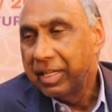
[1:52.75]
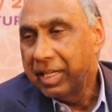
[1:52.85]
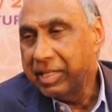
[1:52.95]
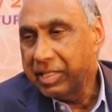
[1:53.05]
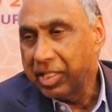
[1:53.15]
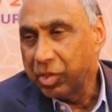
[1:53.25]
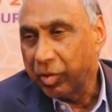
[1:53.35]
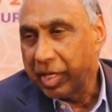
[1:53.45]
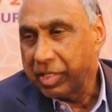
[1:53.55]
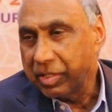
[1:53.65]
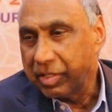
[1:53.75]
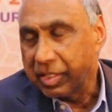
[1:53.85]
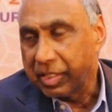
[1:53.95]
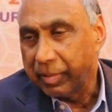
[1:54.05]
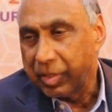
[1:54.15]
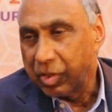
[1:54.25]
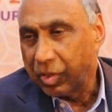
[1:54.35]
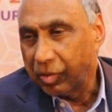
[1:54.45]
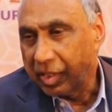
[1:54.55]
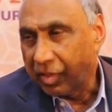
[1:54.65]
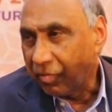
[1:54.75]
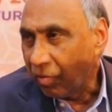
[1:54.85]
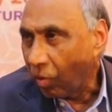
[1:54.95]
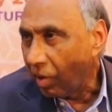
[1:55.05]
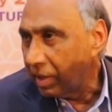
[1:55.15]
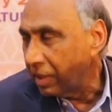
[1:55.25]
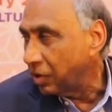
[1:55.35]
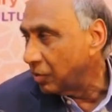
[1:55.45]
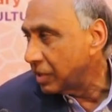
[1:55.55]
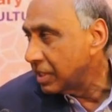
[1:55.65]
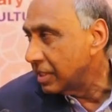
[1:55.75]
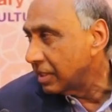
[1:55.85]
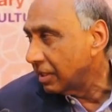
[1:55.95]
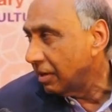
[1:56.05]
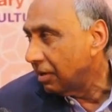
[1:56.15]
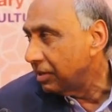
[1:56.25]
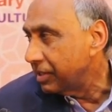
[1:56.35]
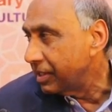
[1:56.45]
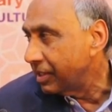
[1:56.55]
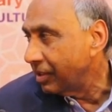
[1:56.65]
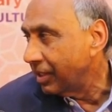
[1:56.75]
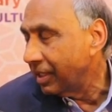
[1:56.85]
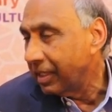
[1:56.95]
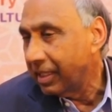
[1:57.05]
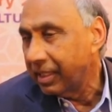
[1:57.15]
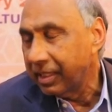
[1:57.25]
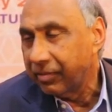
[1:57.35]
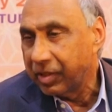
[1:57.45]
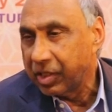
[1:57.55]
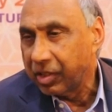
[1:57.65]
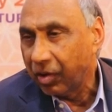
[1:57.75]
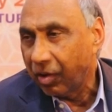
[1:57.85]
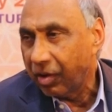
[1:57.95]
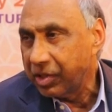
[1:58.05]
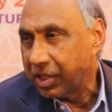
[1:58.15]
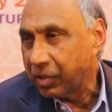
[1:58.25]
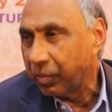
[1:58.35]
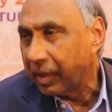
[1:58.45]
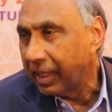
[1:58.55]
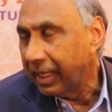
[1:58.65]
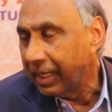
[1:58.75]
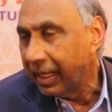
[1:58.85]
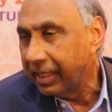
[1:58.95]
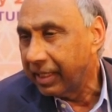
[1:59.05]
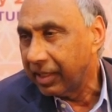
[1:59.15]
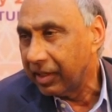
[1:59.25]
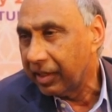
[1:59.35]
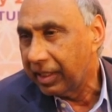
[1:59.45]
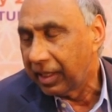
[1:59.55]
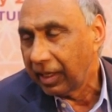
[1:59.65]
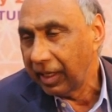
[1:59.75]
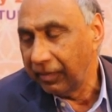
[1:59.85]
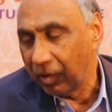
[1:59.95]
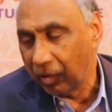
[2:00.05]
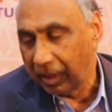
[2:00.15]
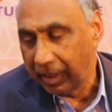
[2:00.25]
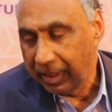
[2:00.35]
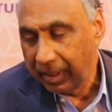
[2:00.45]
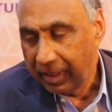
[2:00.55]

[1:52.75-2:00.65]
India's educational system, as you know, there's 400 universities and colleges in India, which is the largest one in any country that I have known.